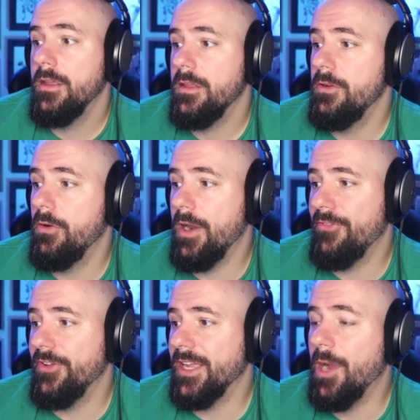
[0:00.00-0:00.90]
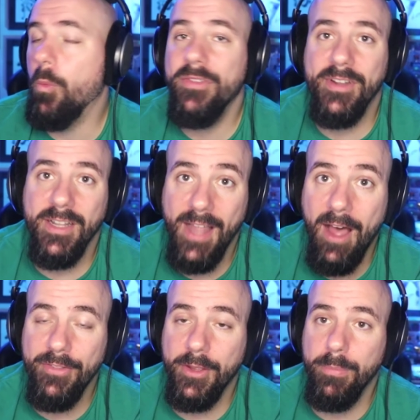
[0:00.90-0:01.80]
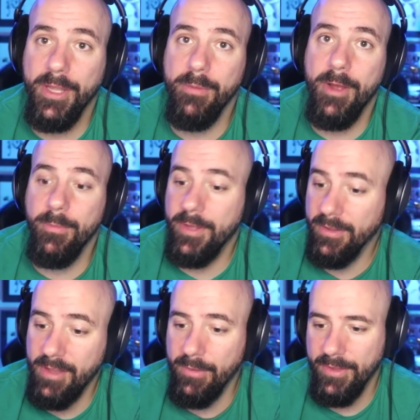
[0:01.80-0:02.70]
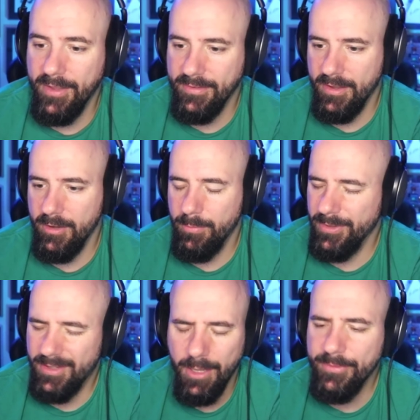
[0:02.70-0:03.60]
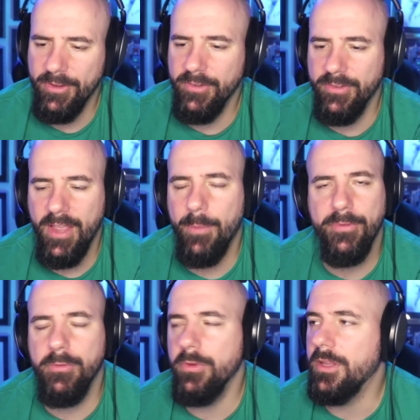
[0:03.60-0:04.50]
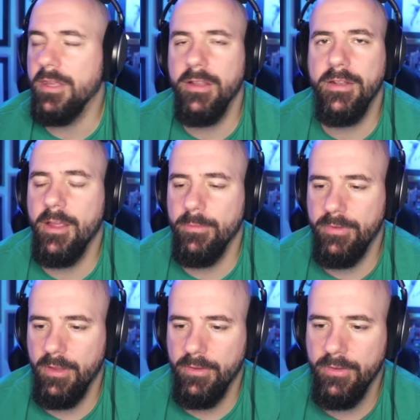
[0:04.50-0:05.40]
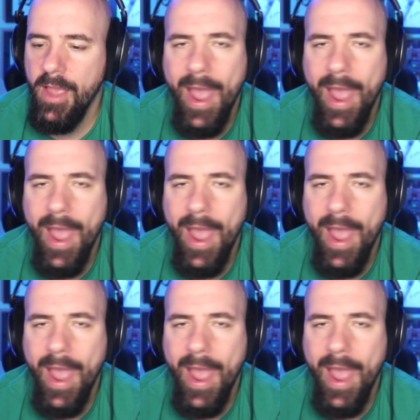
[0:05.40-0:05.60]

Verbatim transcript: You know, and I felt like I wasn't allowed to complain about it because I was ass at it. But the club series is absolutely killing the MCS.